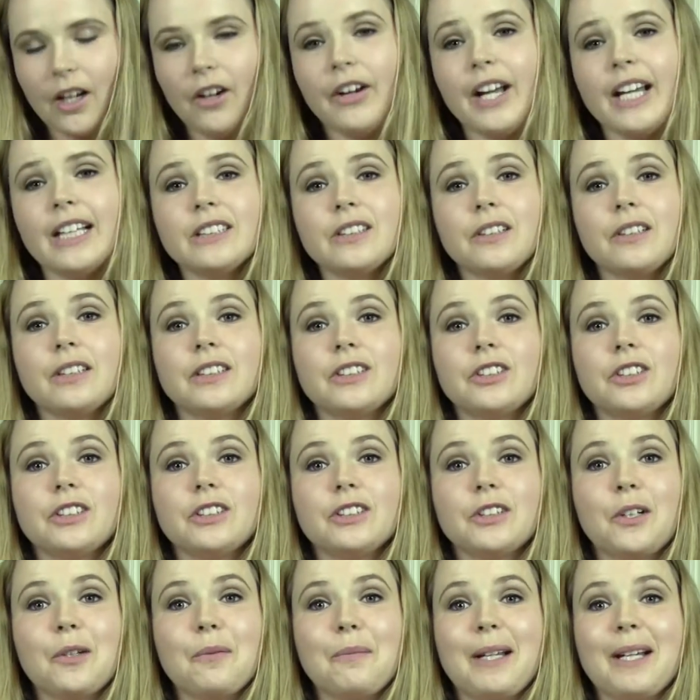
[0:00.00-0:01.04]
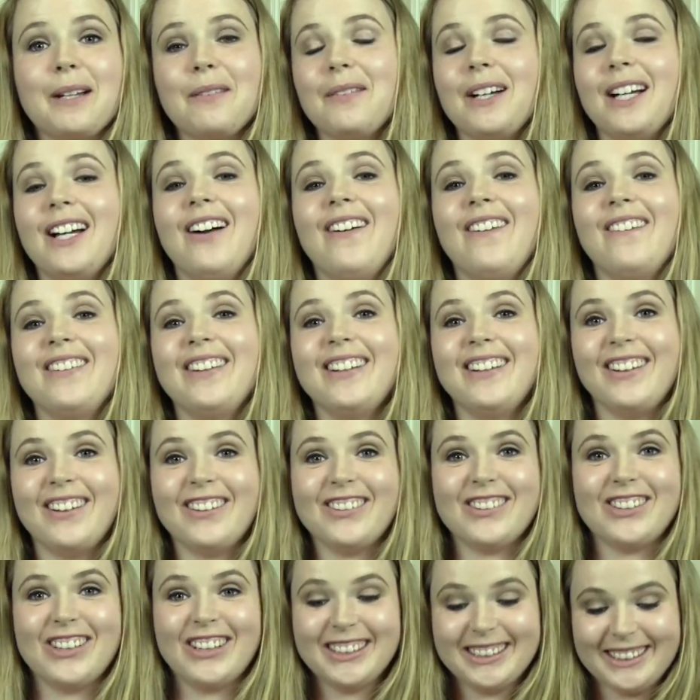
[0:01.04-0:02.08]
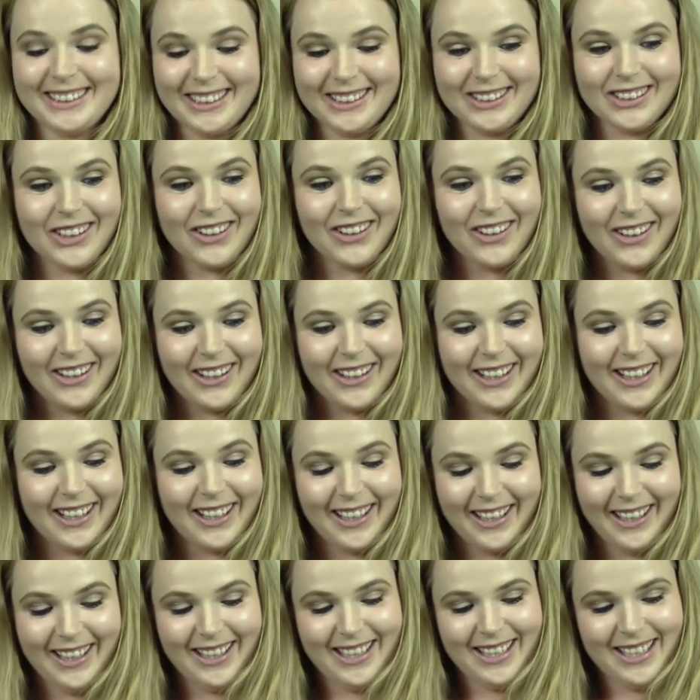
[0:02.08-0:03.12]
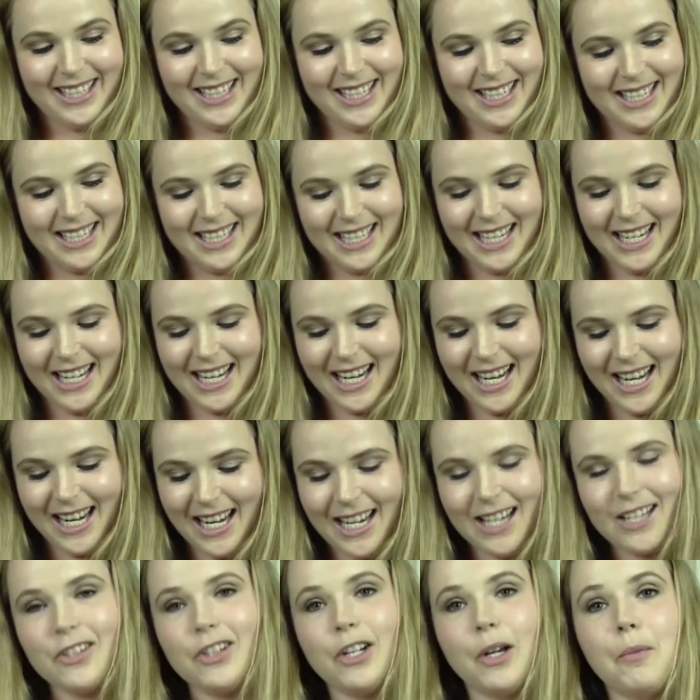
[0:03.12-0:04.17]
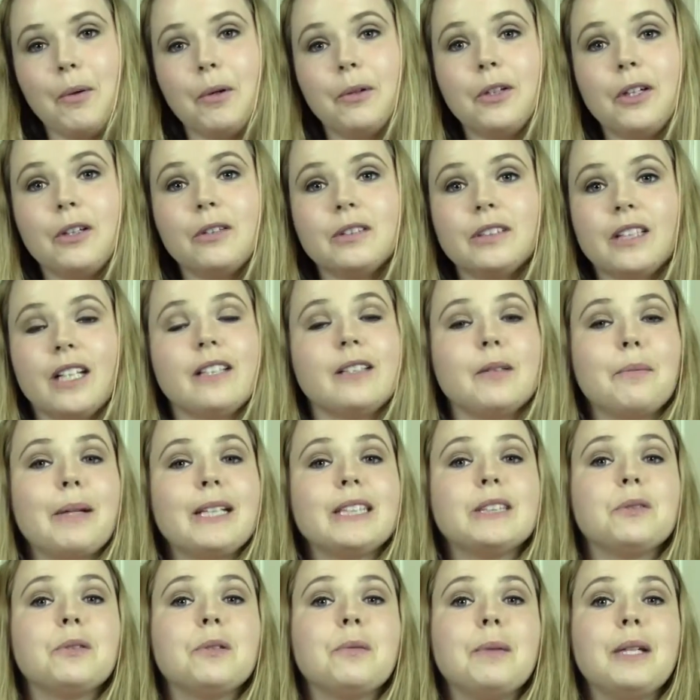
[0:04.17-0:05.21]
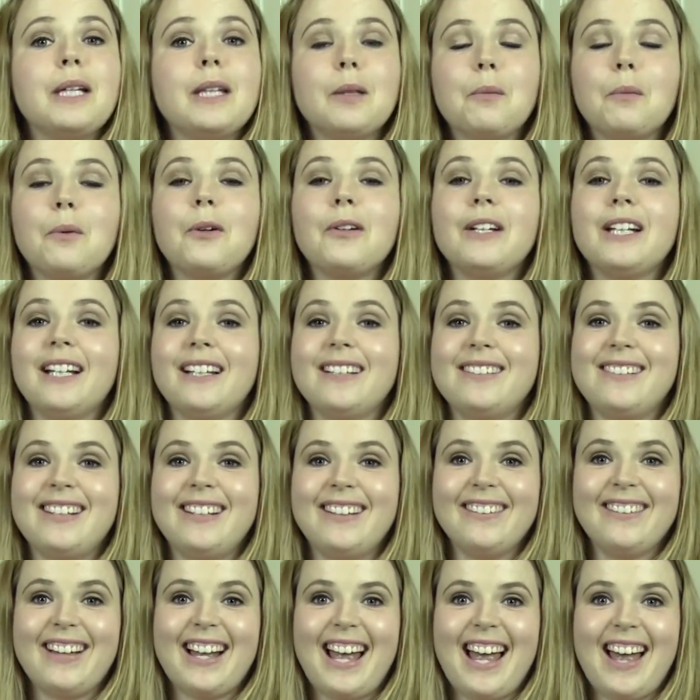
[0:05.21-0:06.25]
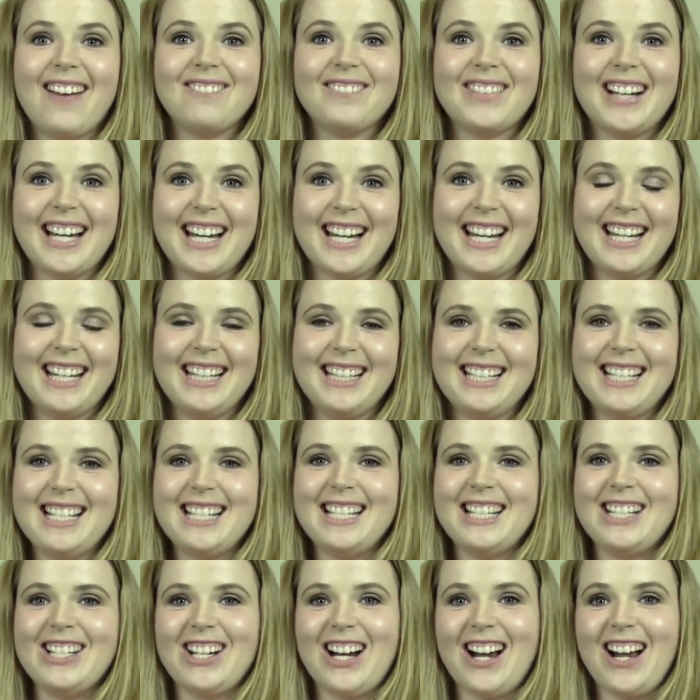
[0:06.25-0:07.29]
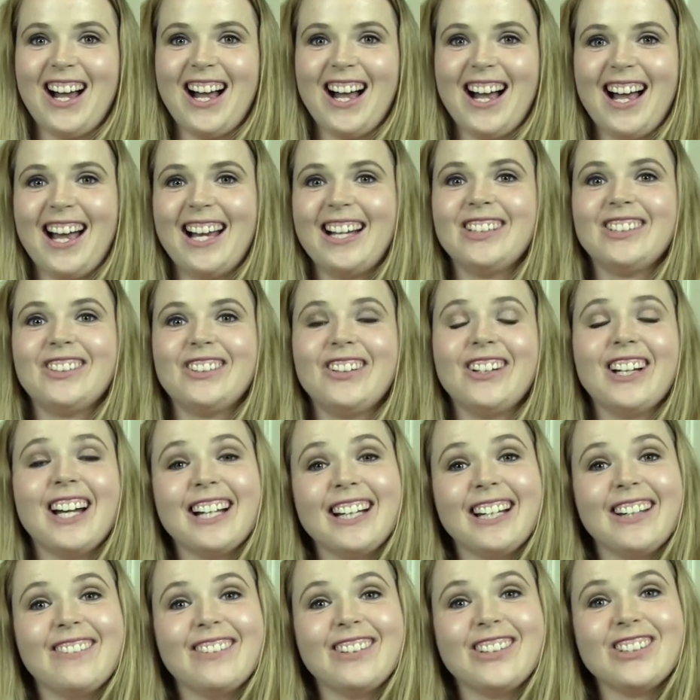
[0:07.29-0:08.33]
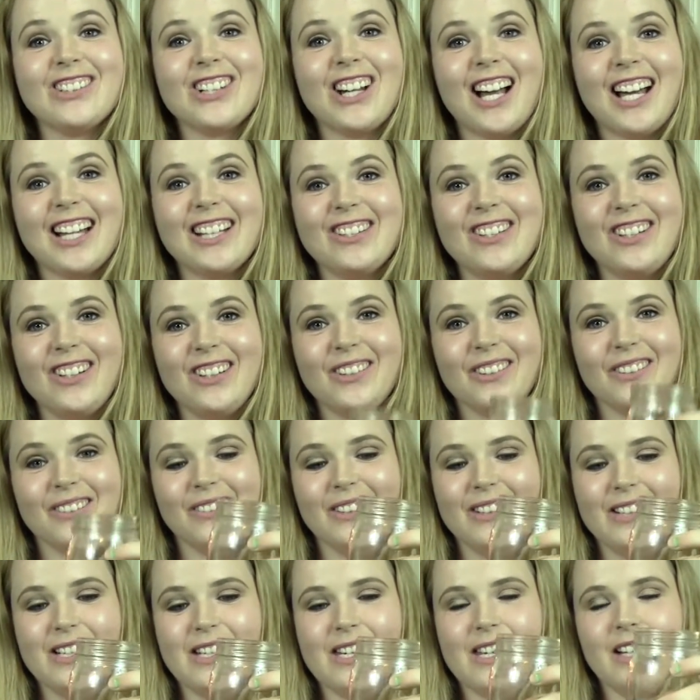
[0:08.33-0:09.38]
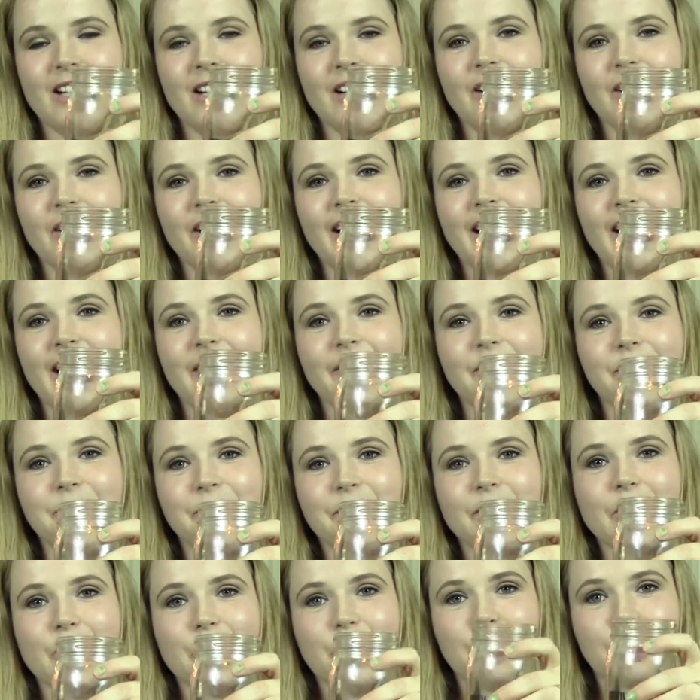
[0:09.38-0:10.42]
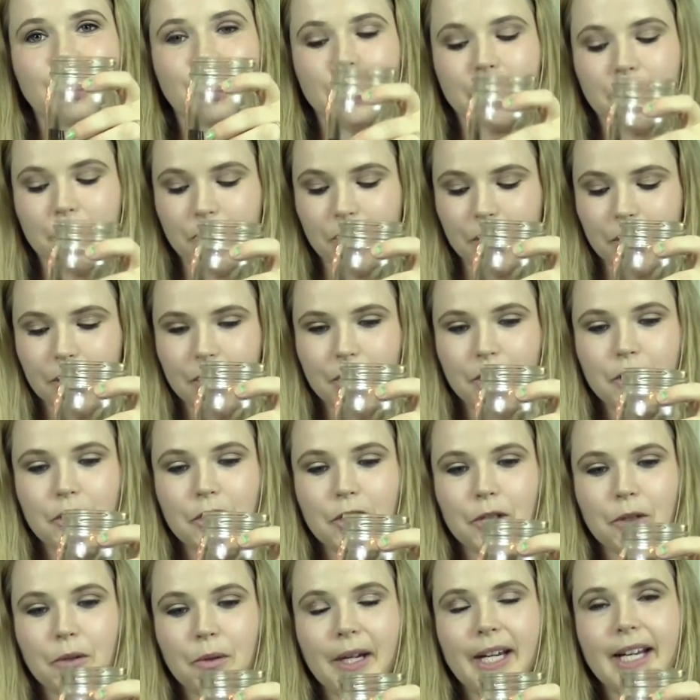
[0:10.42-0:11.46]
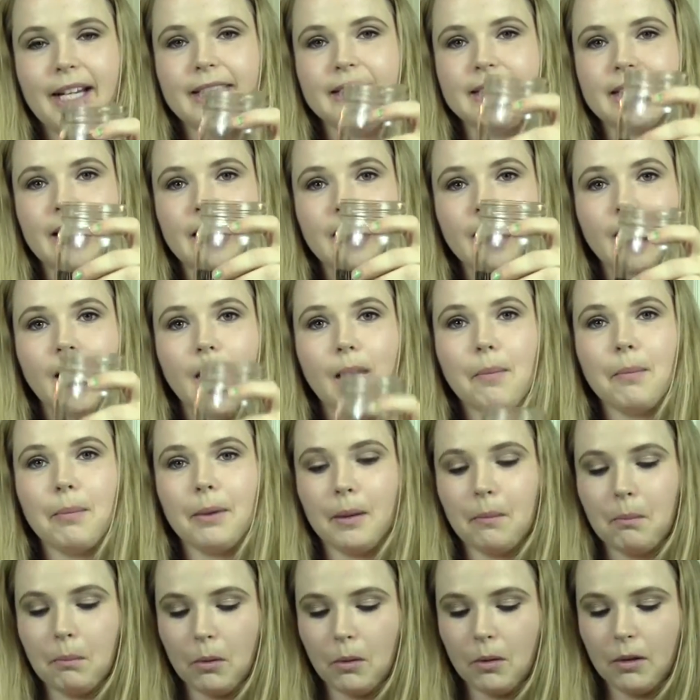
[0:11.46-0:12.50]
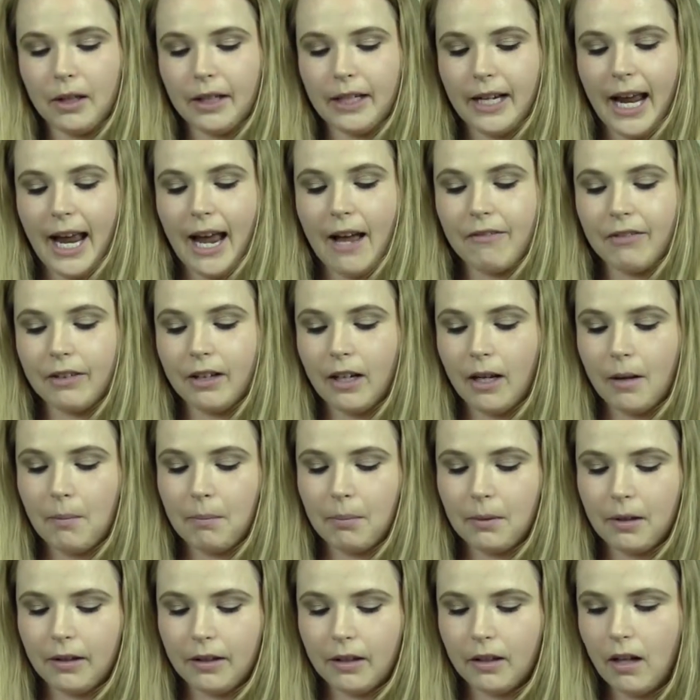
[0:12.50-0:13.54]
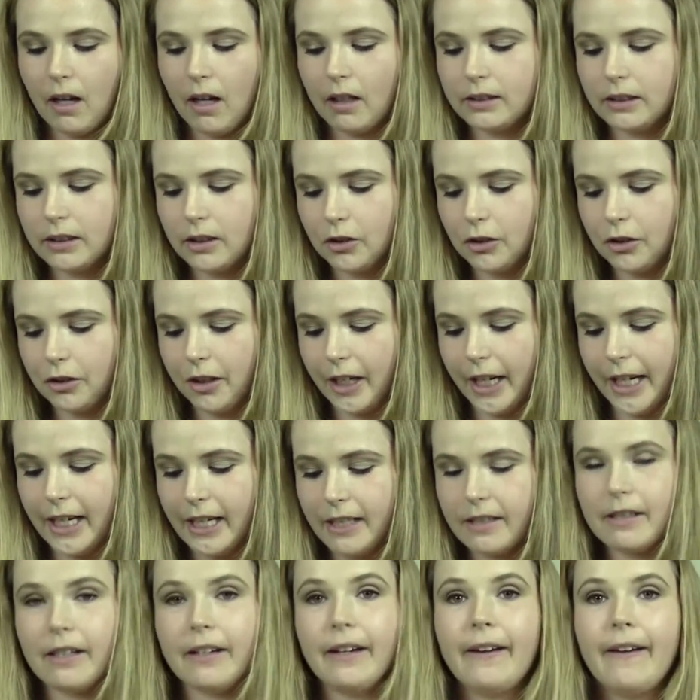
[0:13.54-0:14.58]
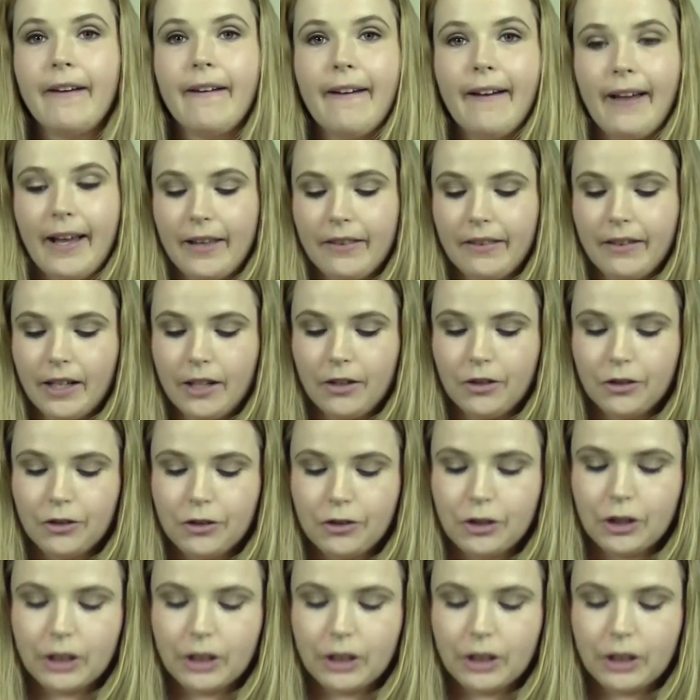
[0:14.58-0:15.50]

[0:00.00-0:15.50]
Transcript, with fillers: Okay, so I just started making my own and they're just as good. And trouble knows not to mess with me in the morning until I have my chai, so you gotta give it a try too. Okay, so first what you're gonna do is get a cup and pour in a half a cup of the concentrate, and then you're